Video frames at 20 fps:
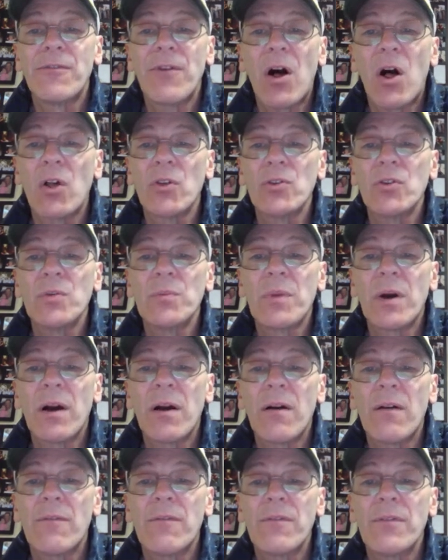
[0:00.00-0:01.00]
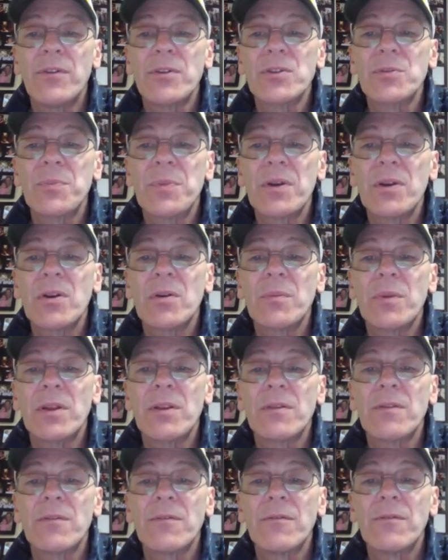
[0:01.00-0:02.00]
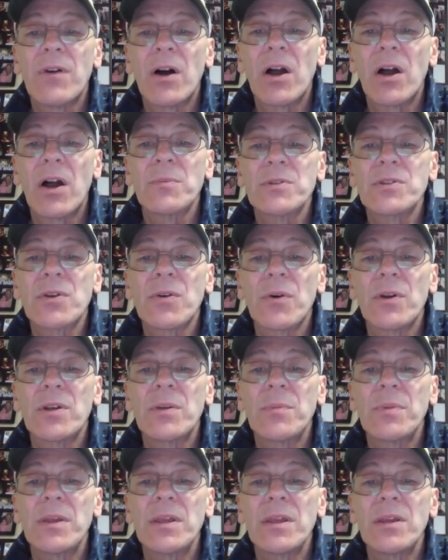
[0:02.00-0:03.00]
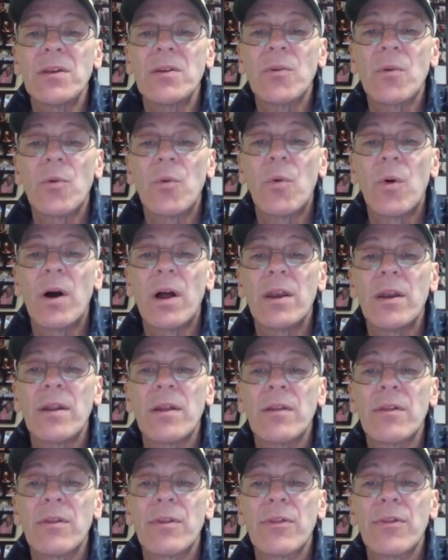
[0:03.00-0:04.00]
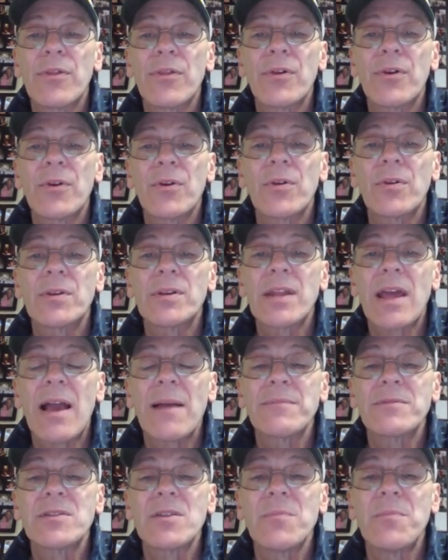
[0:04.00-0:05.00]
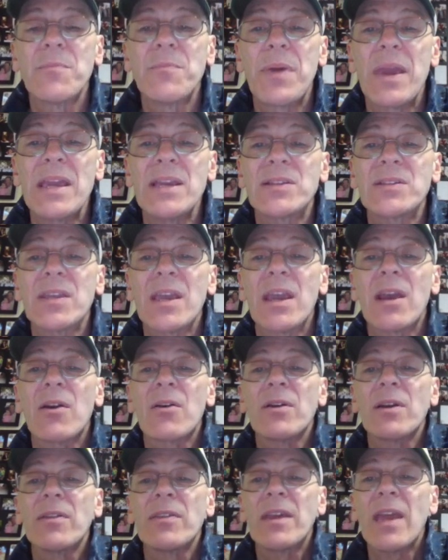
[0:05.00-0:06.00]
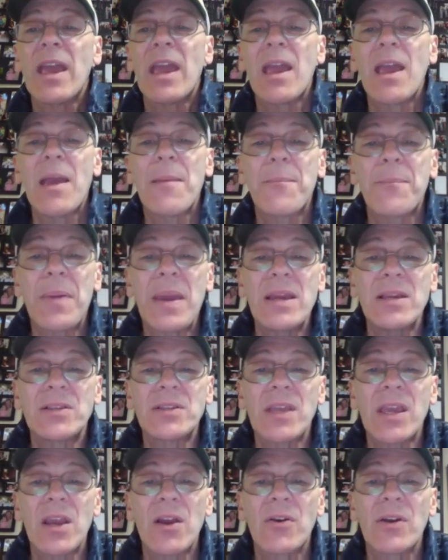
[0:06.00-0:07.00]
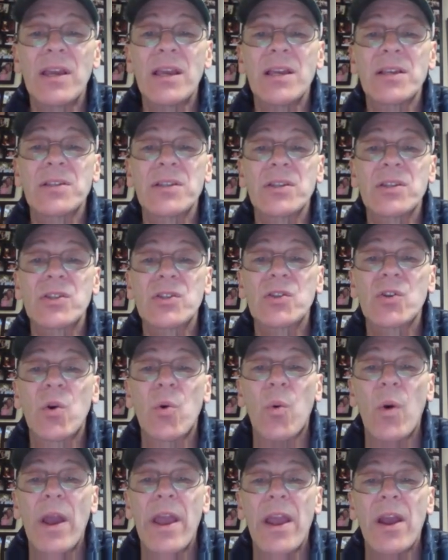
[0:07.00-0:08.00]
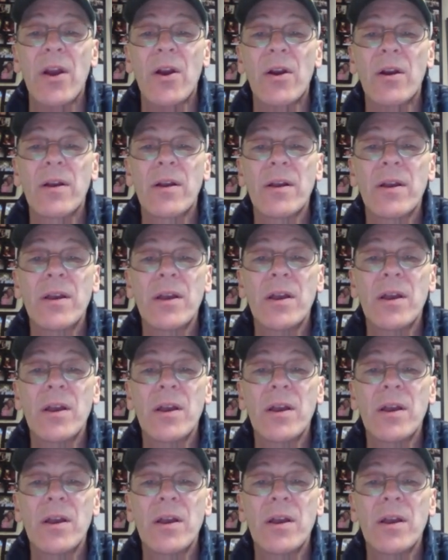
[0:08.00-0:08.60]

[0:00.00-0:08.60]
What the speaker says: the volume of this pyramid. Volume is going to be 1/3 times the base area. The base area is a square.